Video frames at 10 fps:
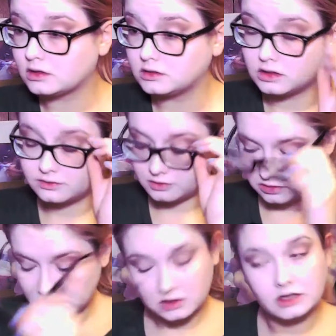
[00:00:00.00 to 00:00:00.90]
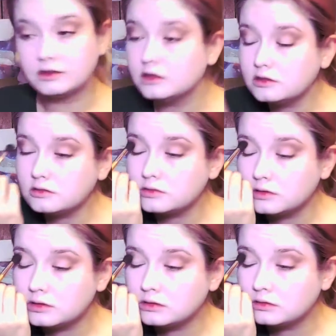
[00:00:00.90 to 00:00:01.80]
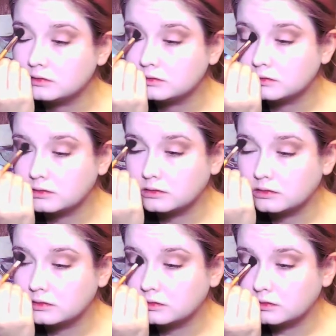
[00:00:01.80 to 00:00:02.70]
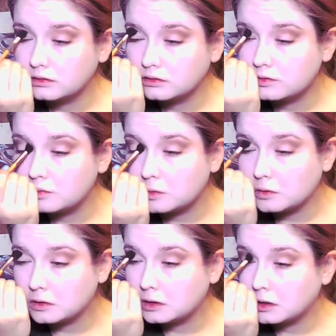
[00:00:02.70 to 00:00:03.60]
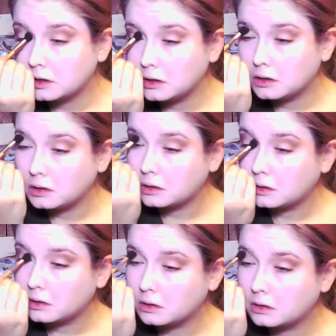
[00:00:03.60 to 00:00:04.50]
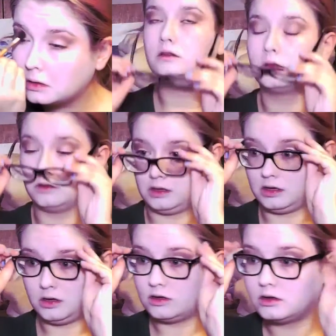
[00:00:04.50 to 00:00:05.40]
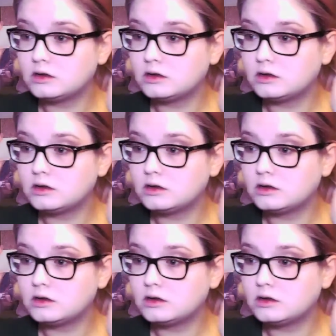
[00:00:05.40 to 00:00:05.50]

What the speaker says: Let's have to extend this one out a little more in here. I think.